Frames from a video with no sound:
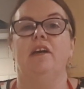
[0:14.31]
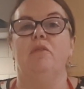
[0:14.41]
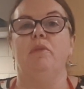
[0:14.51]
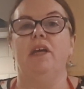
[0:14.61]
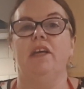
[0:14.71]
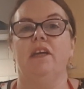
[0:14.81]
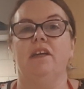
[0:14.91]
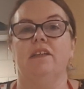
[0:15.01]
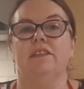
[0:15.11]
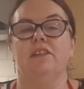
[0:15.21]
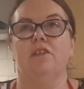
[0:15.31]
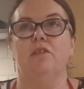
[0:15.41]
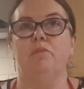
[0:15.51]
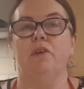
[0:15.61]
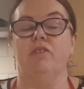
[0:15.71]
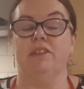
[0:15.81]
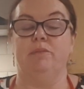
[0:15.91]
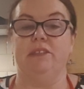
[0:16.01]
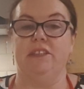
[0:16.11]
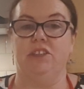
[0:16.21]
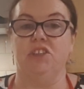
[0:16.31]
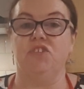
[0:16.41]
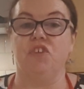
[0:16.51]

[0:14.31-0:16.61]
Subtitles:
making some Christmas dishes